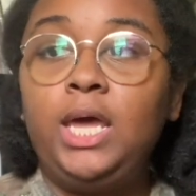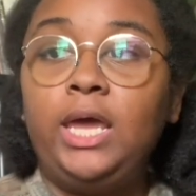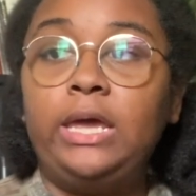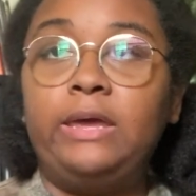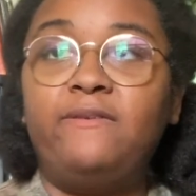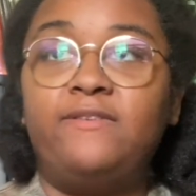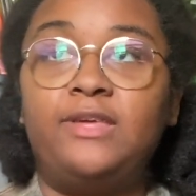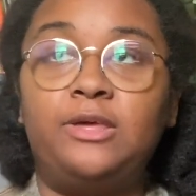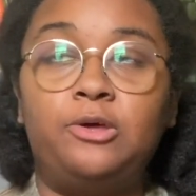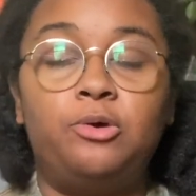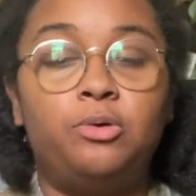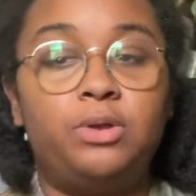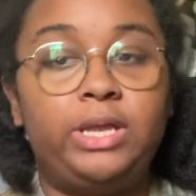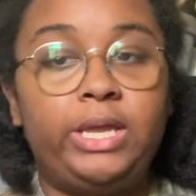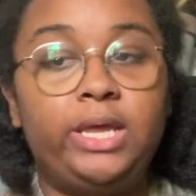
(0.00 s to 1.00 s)
if
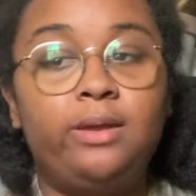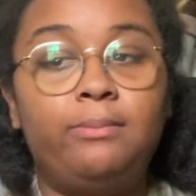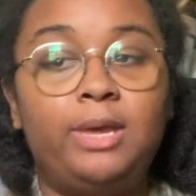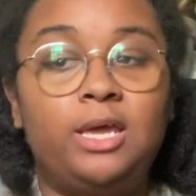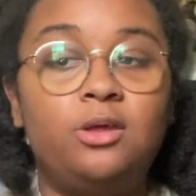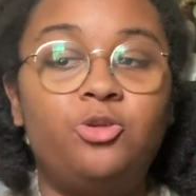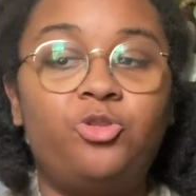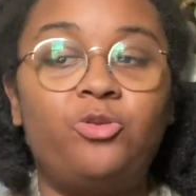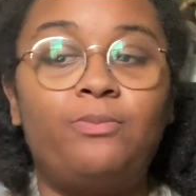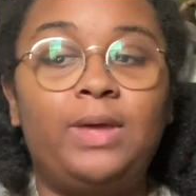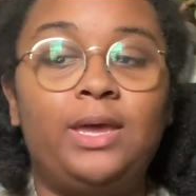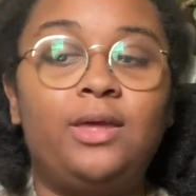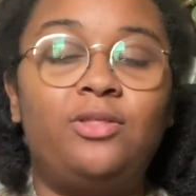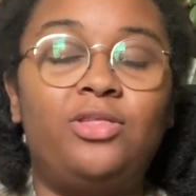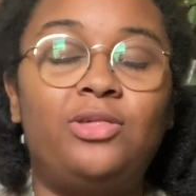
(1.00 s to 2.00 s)
you did manage to
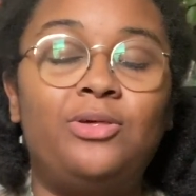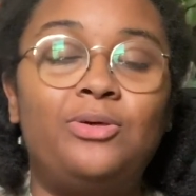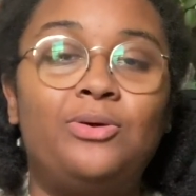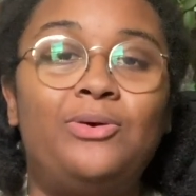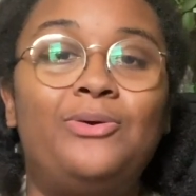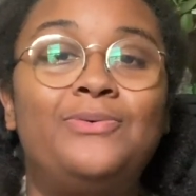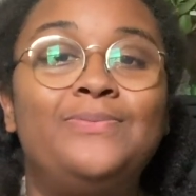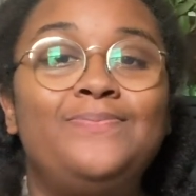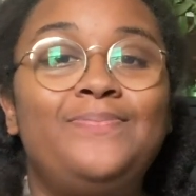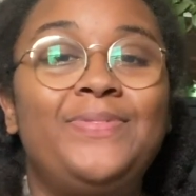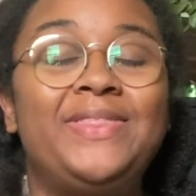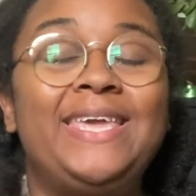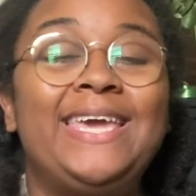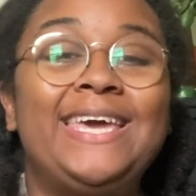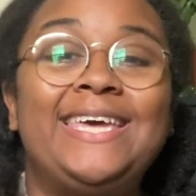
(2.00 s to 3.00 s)
make it to
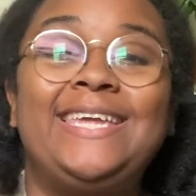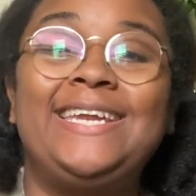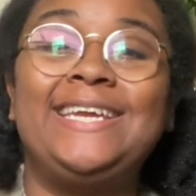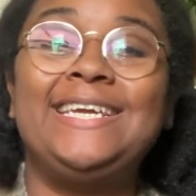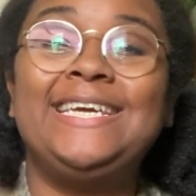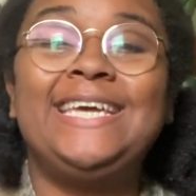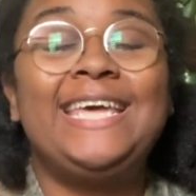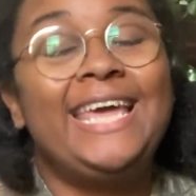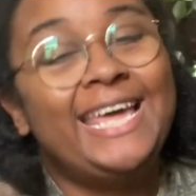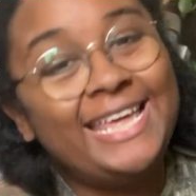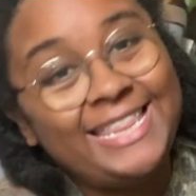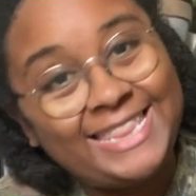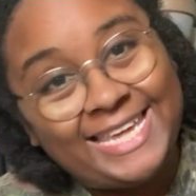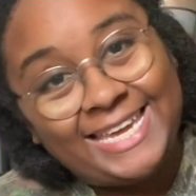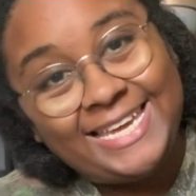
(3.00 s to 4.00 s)
the end,
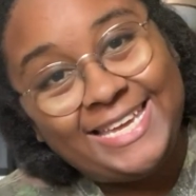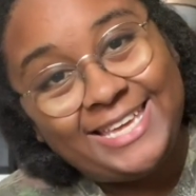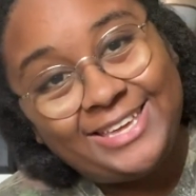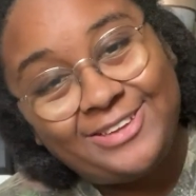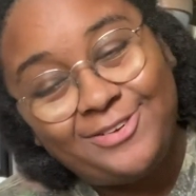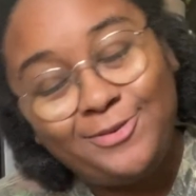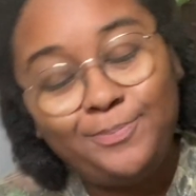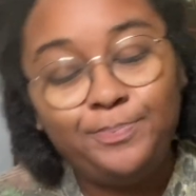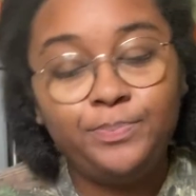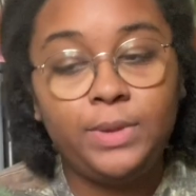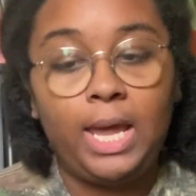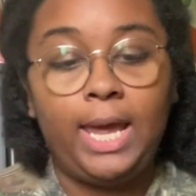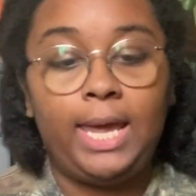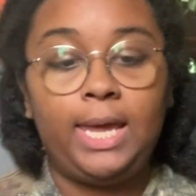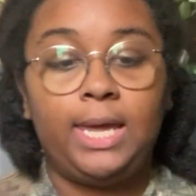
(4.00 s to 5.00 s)
thank you.
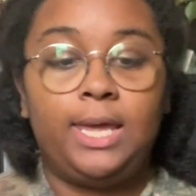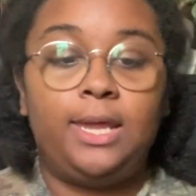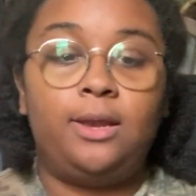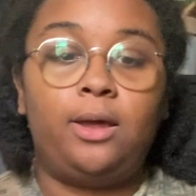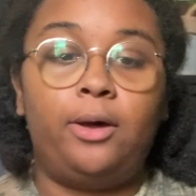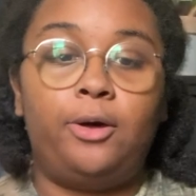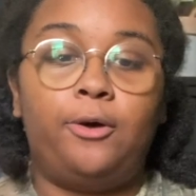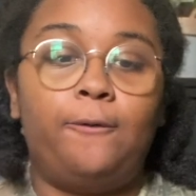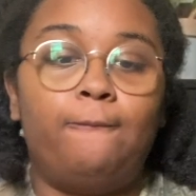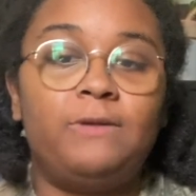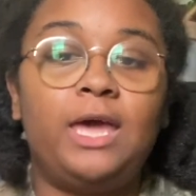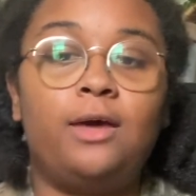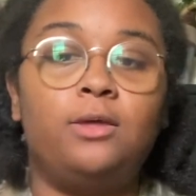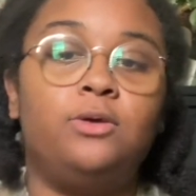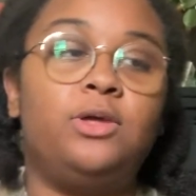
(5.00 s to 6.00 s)
And
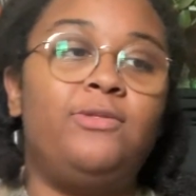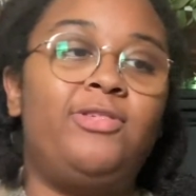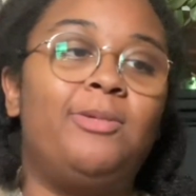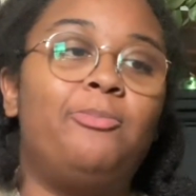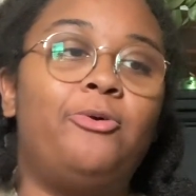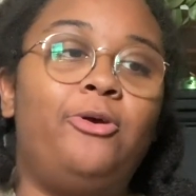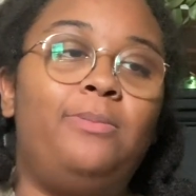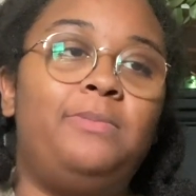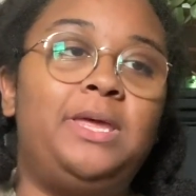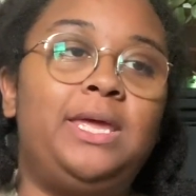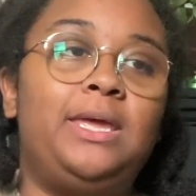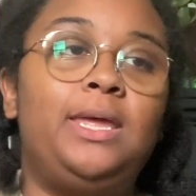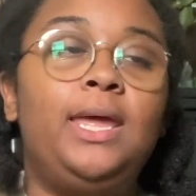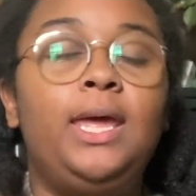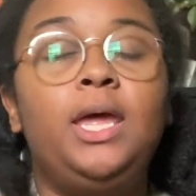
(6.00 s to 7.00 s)
yeah, you can support
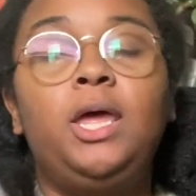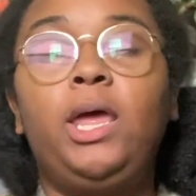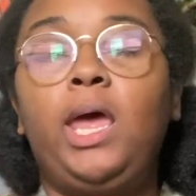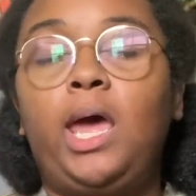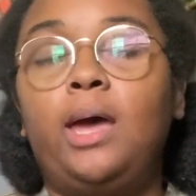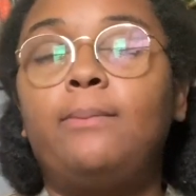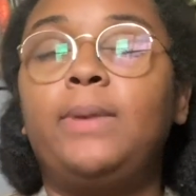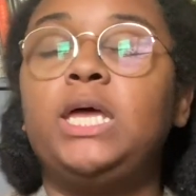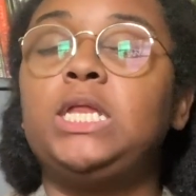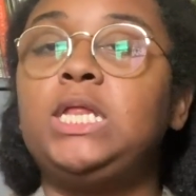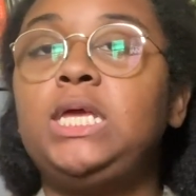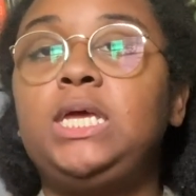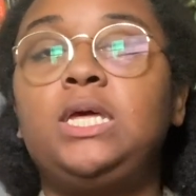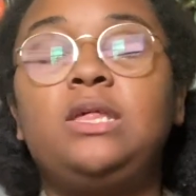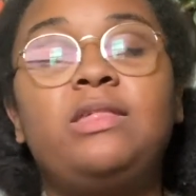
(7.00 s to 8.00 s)
me at my
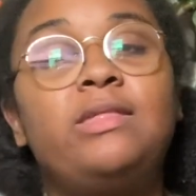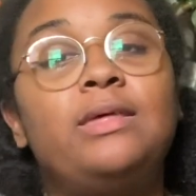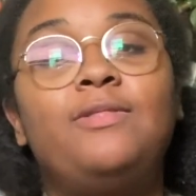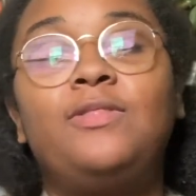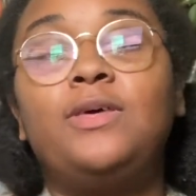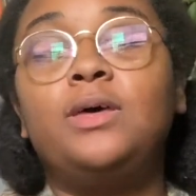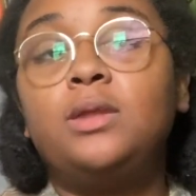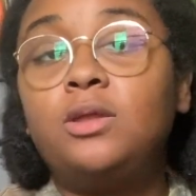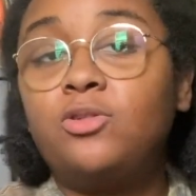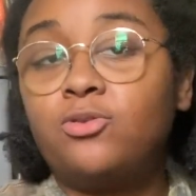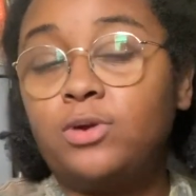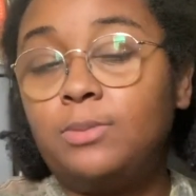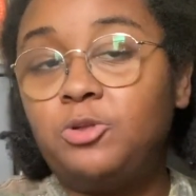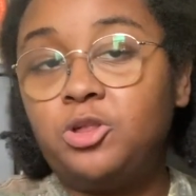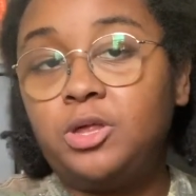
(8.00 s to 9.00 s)
links in the
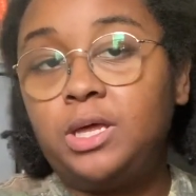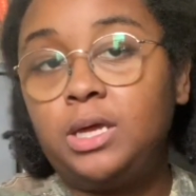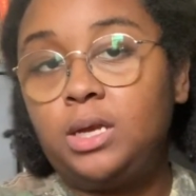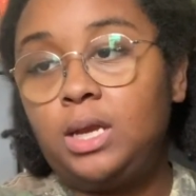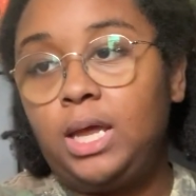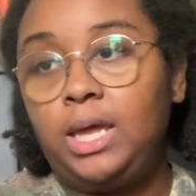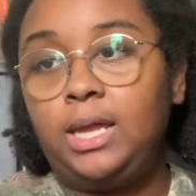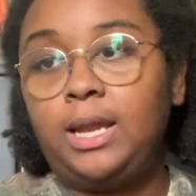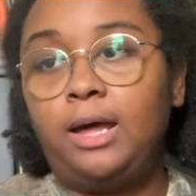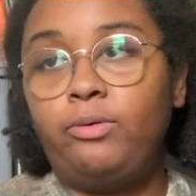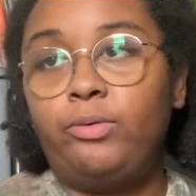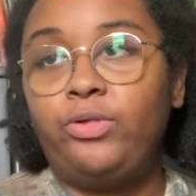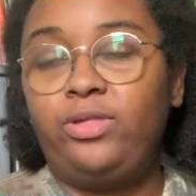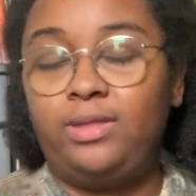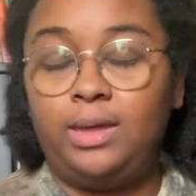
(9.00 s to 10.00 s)
description, and I
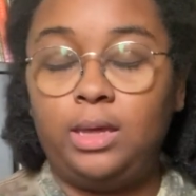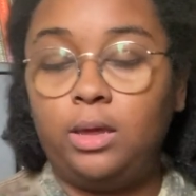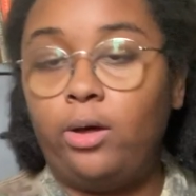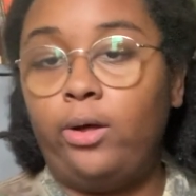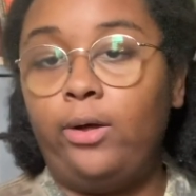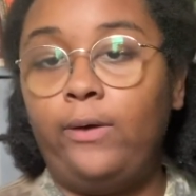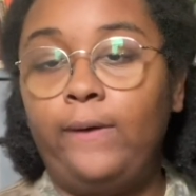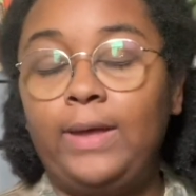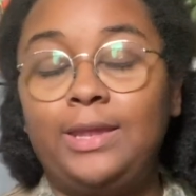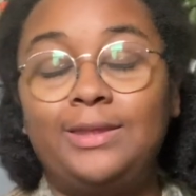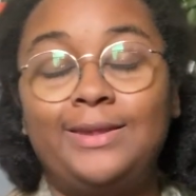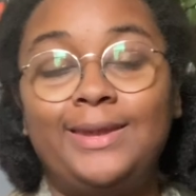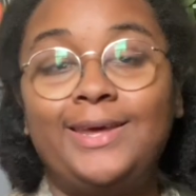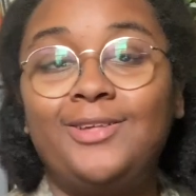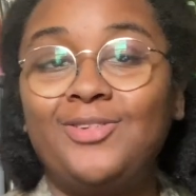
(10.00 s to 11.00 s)
will see y'all in
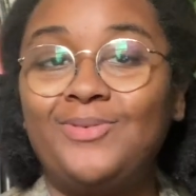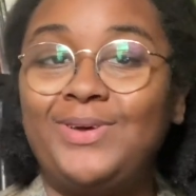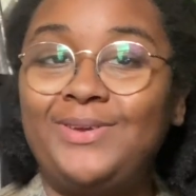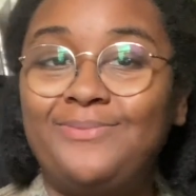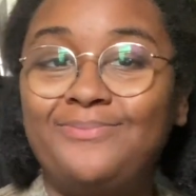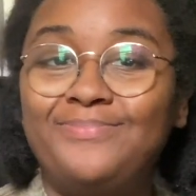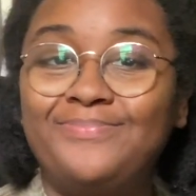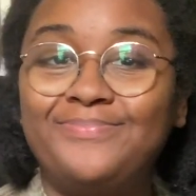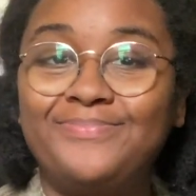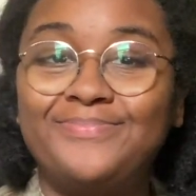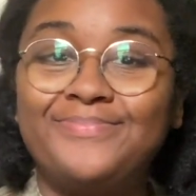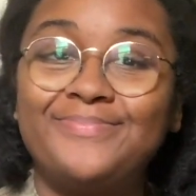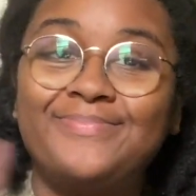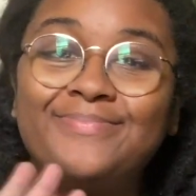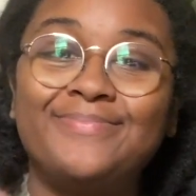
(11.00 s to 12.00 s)
the next one.
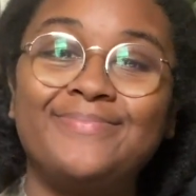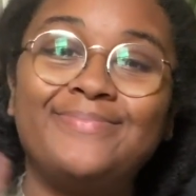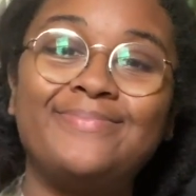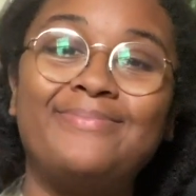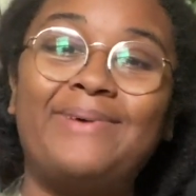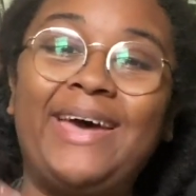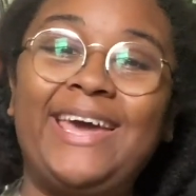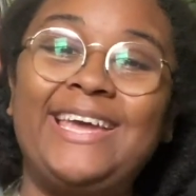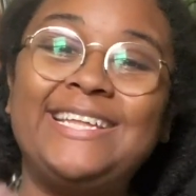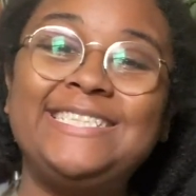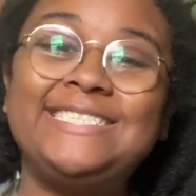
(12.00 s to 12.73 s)
Bye.